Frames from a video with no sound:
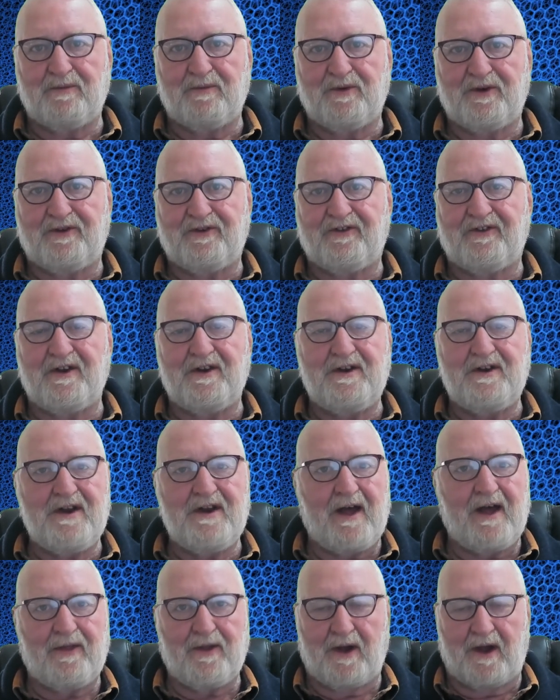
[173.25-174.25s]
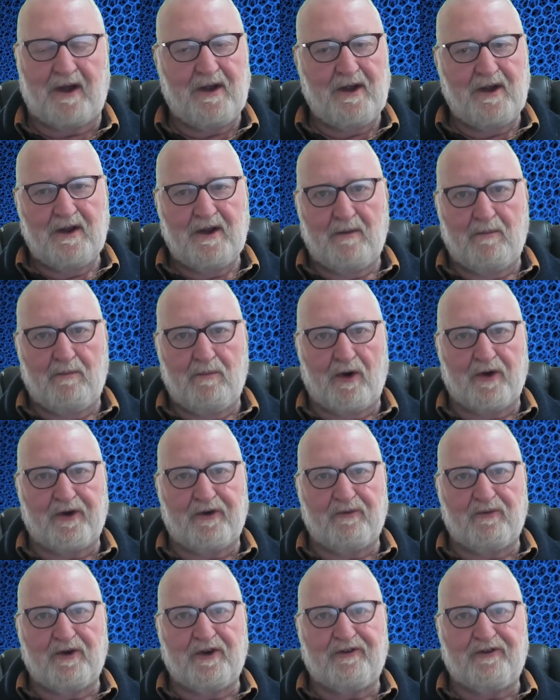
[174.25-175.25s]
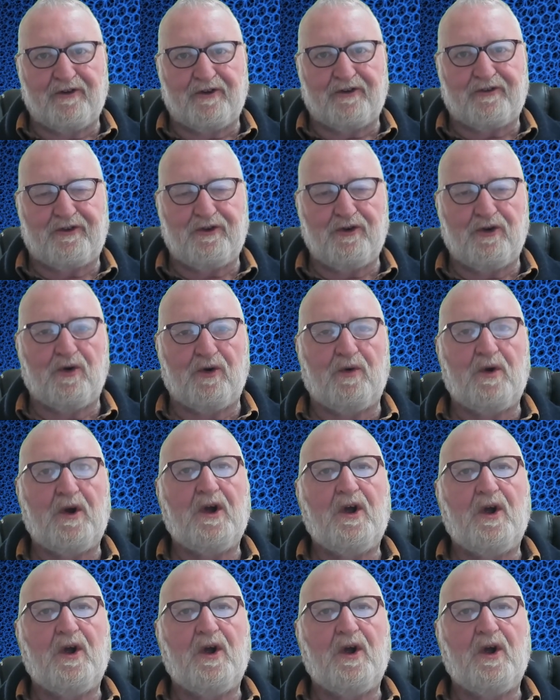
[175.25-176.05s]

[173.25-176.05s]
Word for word: which is another modern research tool,